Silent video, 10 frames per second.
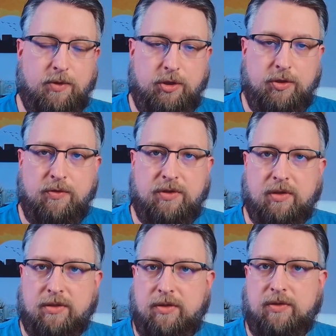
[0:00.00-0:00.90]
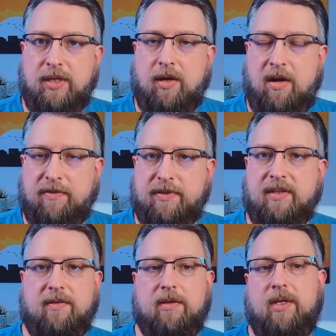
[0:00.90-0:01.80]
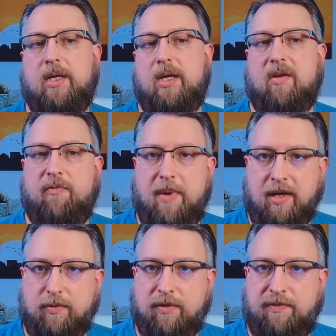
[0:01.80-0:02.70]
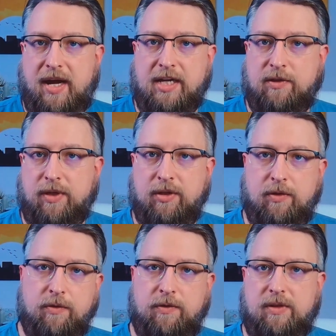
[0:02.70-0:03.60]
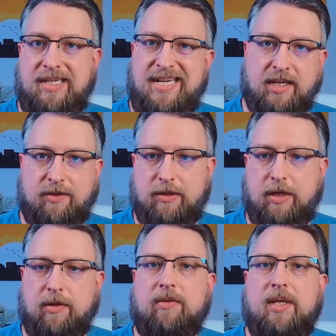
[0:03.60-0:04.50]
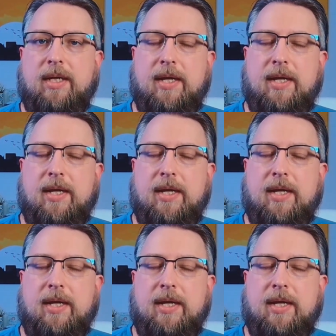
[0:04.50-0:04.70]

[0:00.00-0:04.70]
which user is using Office, if macro files were used, yes, no,